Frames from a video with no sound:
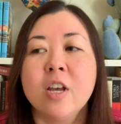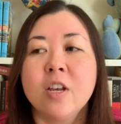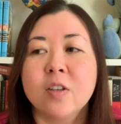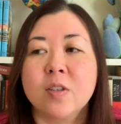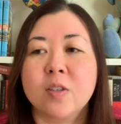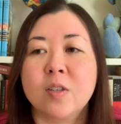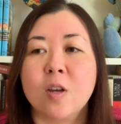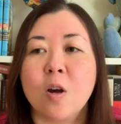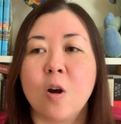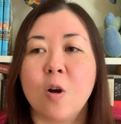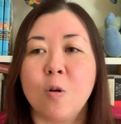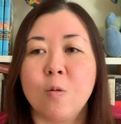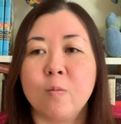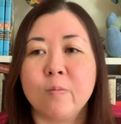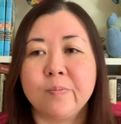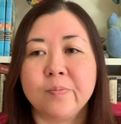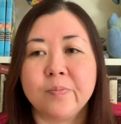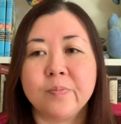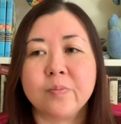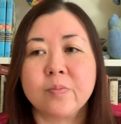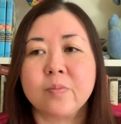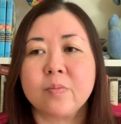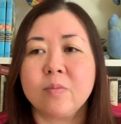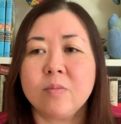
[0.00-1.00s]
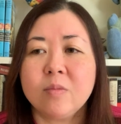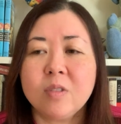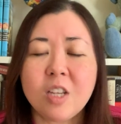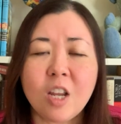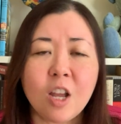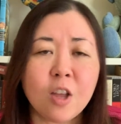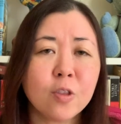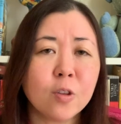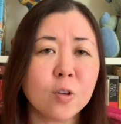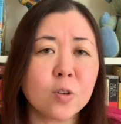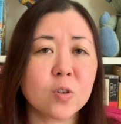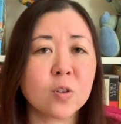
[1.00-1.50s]
So
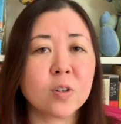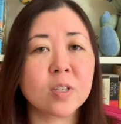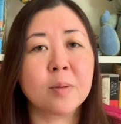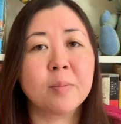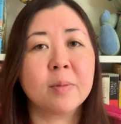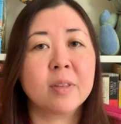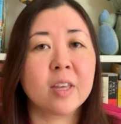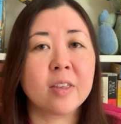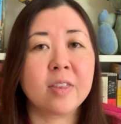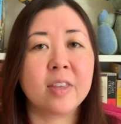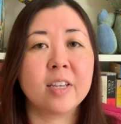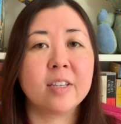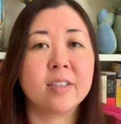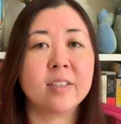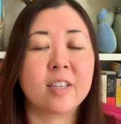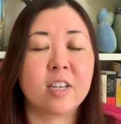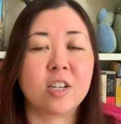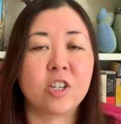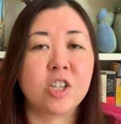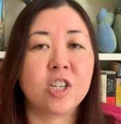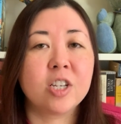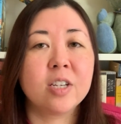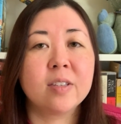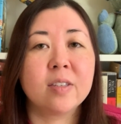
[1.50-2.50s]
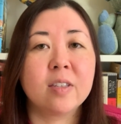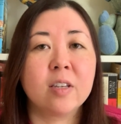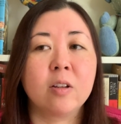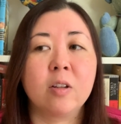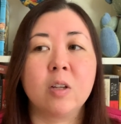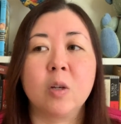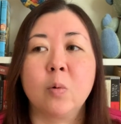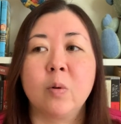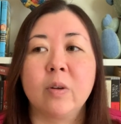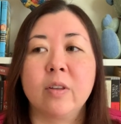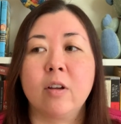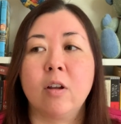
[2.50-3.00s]
those are some of the things that she's
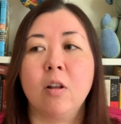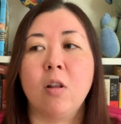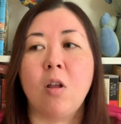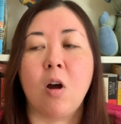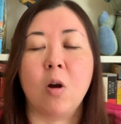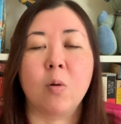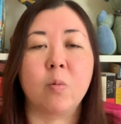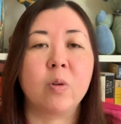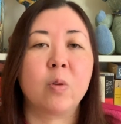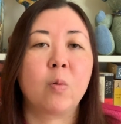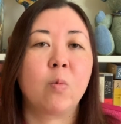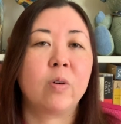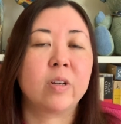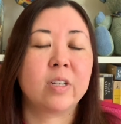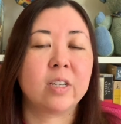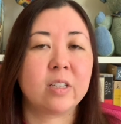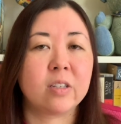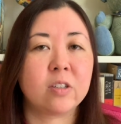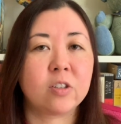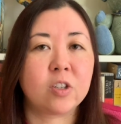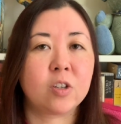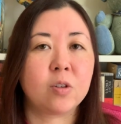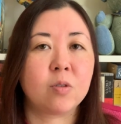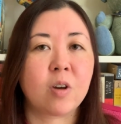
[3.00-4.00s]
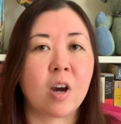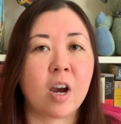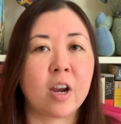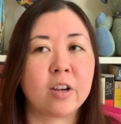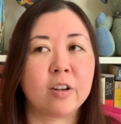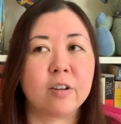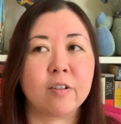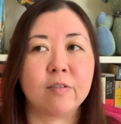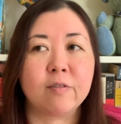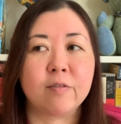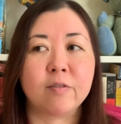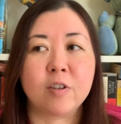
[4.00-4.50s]
dealing with, along with wanting to kind
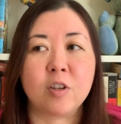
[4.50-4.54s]
of,